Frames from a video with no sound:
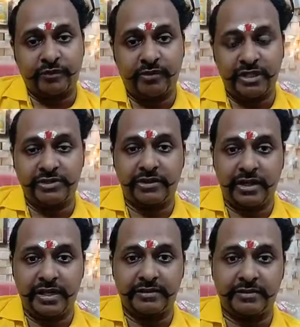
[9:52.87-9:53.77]
what is
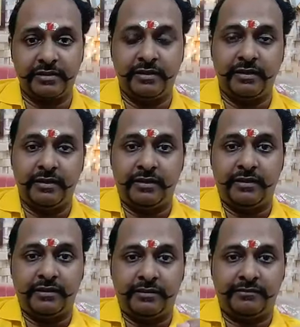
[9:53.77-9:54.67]
called as
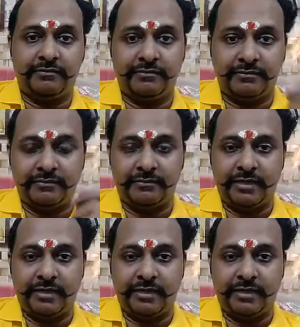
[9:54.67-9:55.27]
um,